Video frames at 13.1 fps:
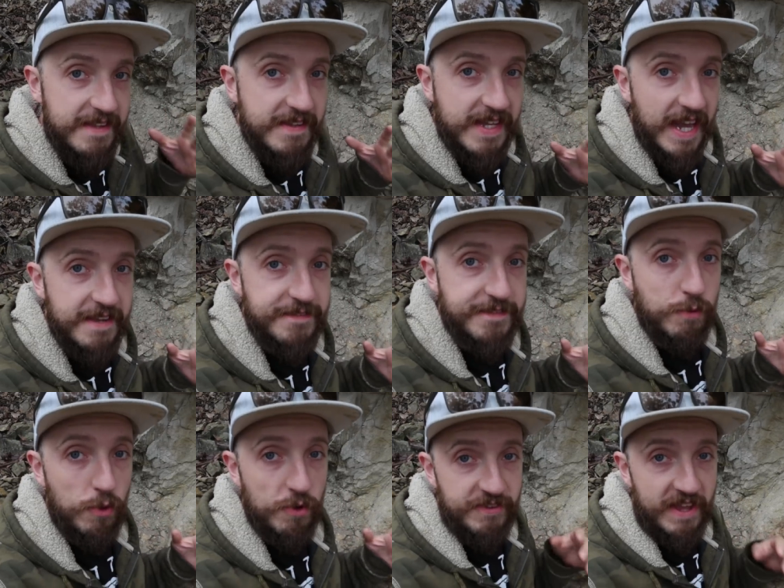indicates the
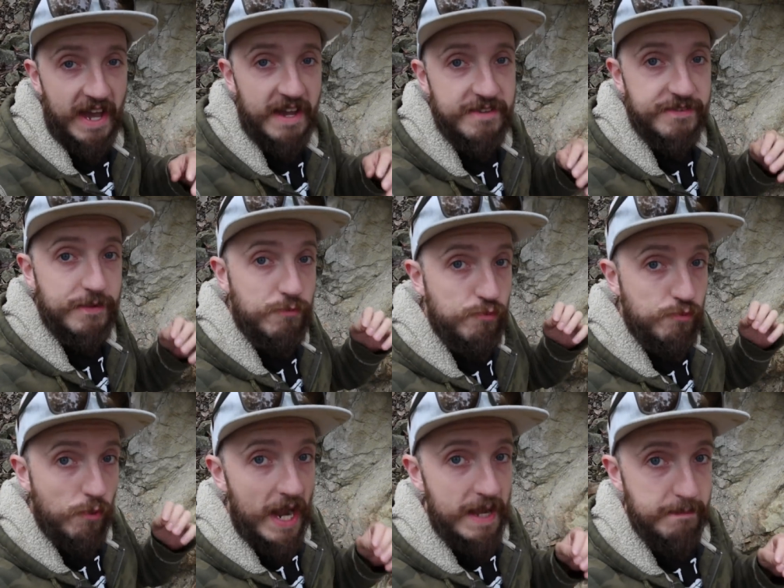quartz has the
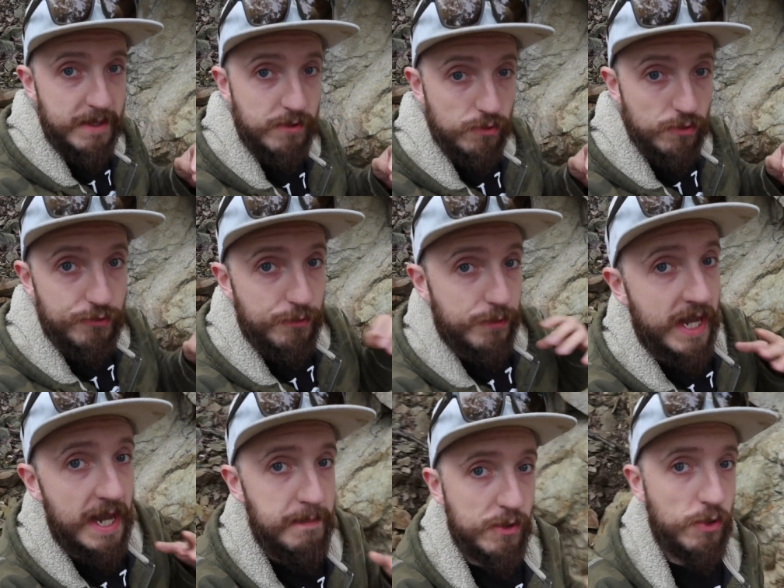right minerals for a
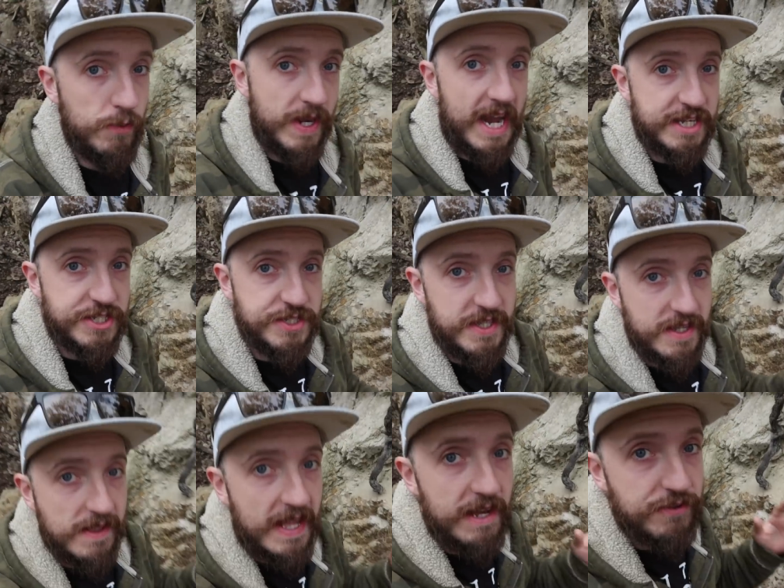chemical reaction that
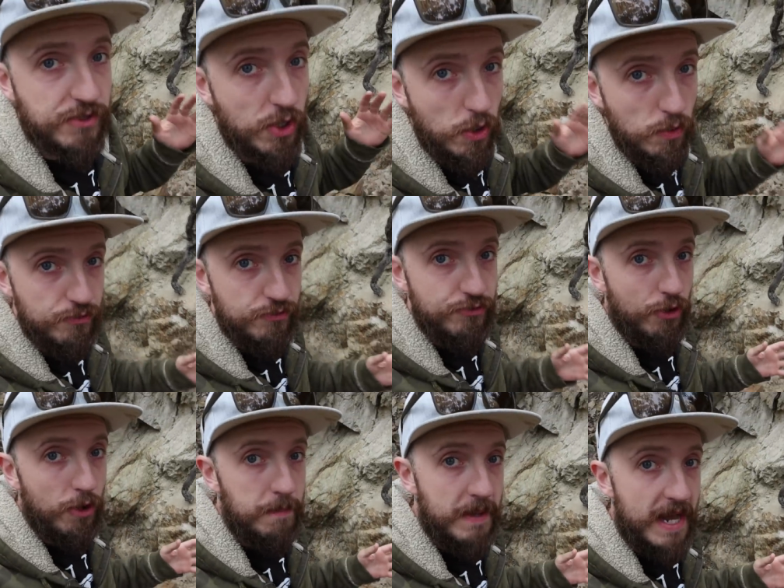allows gold to
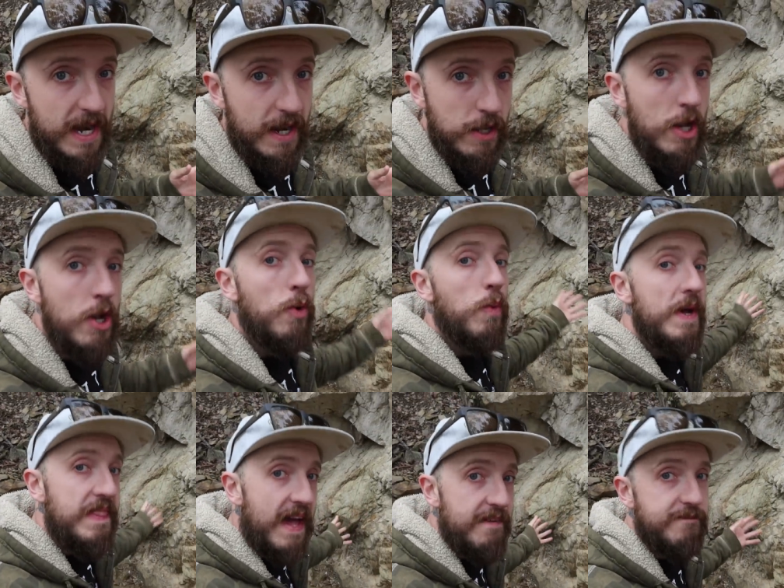drop out
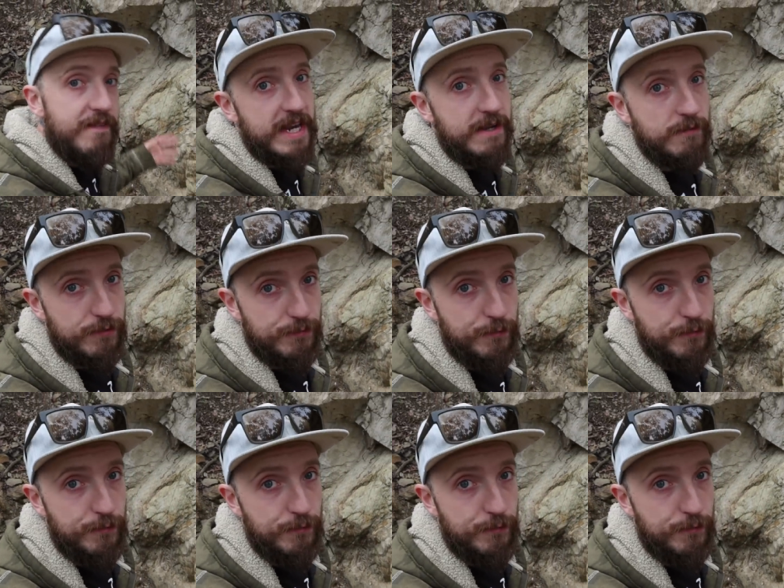when that vein was